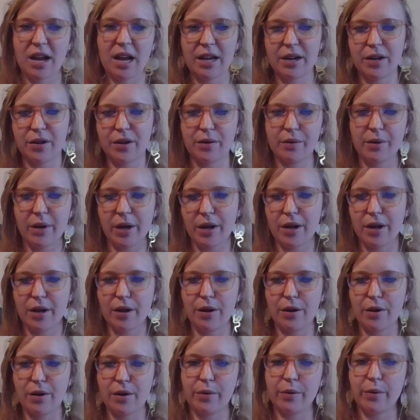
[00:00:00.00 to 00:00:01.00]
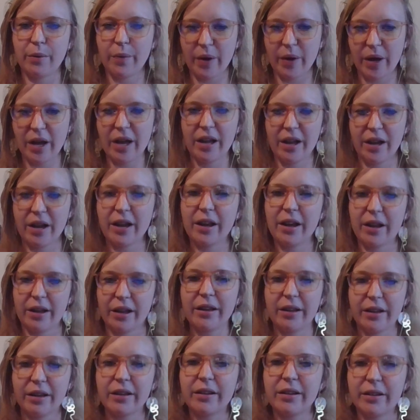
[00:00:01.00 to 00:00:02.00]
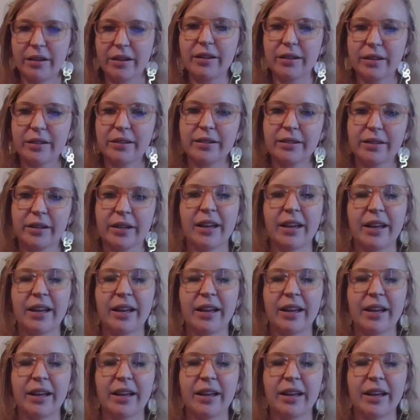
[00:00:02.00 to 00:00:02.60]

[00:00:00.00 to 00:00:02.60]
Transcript: I don't know. What?